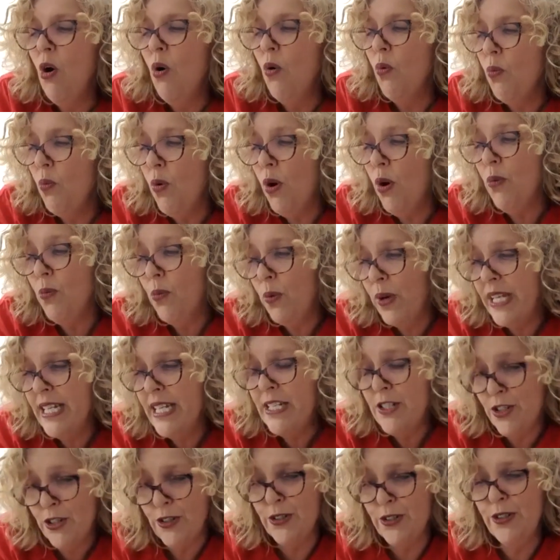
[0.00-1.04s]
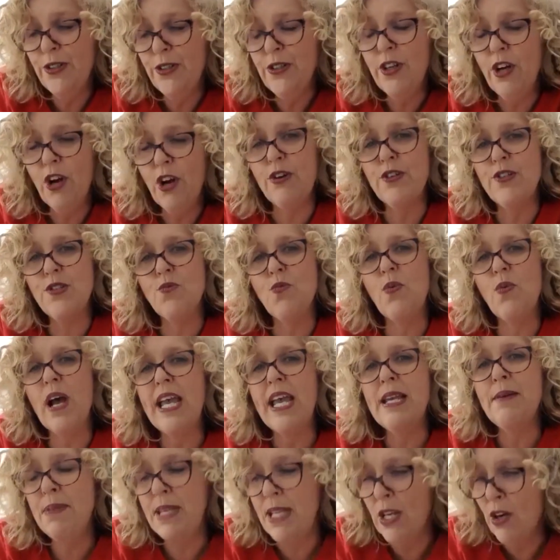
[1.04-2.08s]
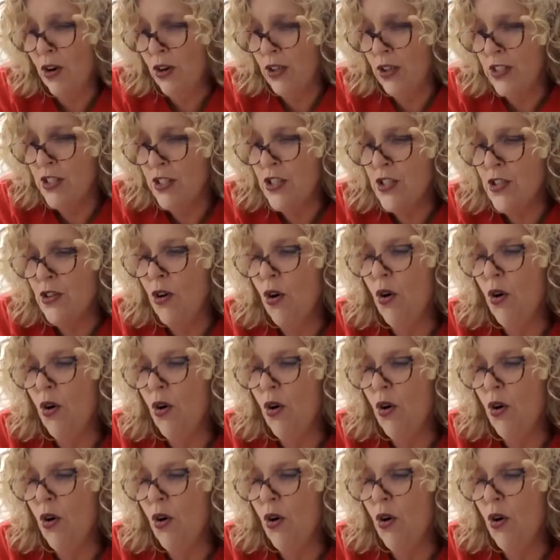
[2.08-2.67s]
what we do goes way beyond